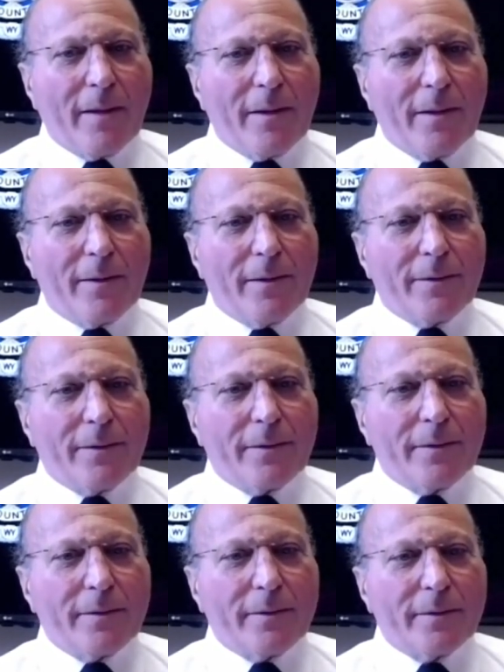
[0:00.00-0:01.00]

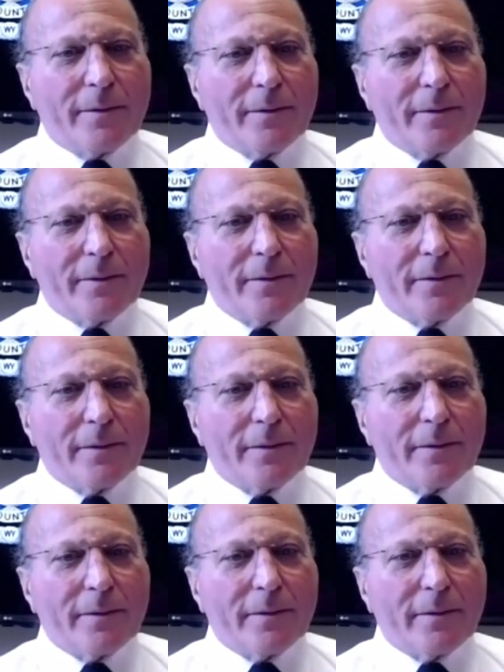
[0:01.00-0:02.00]

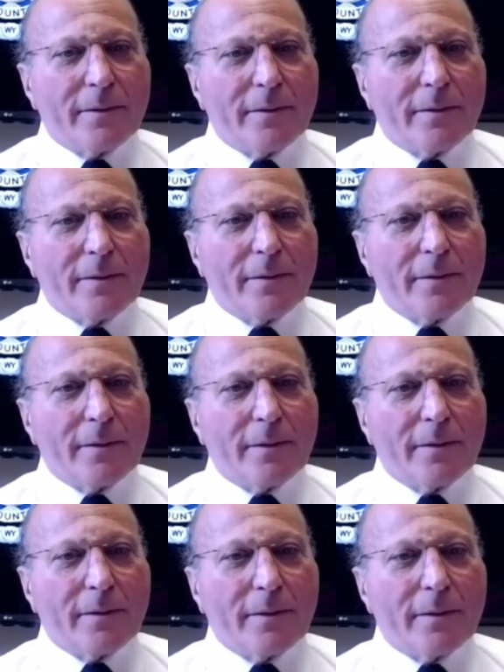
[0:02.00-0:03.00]

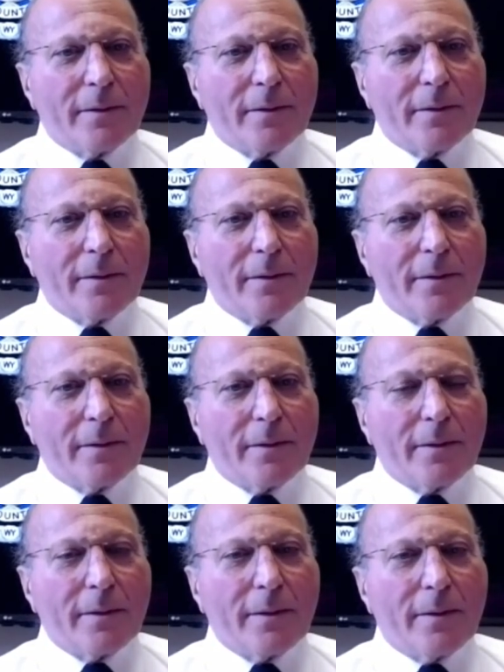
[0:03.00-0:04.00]

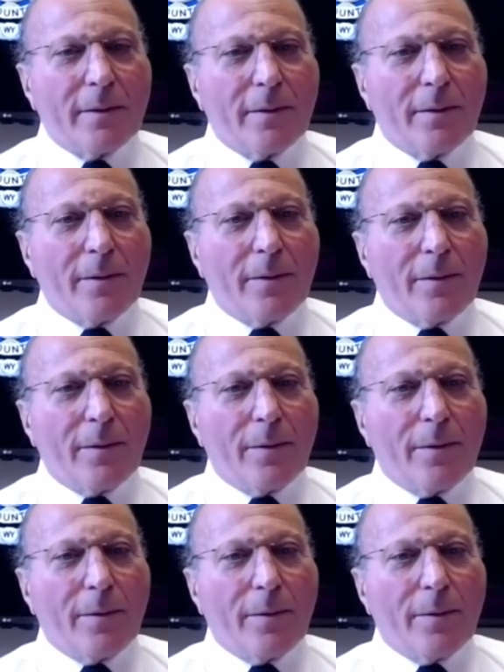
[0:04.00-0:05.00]

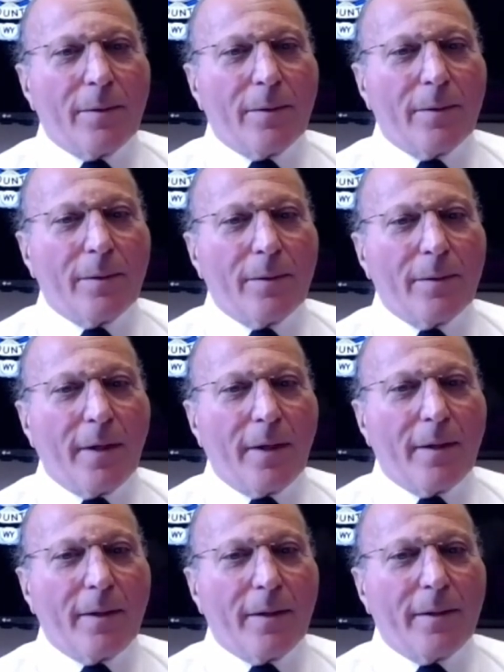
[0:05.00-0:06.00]

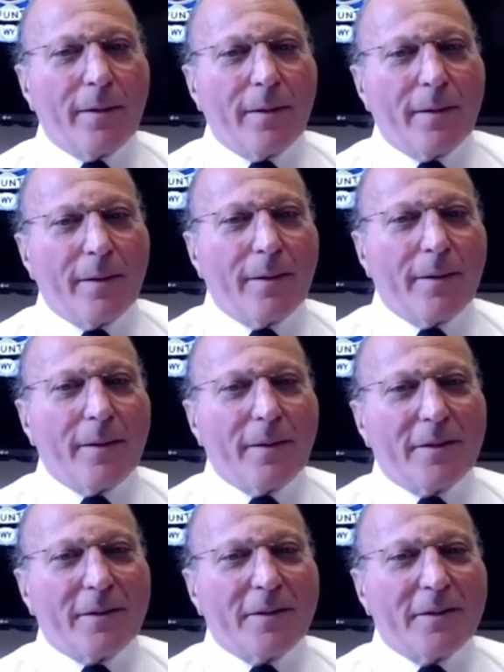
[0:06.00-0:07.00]
(silence)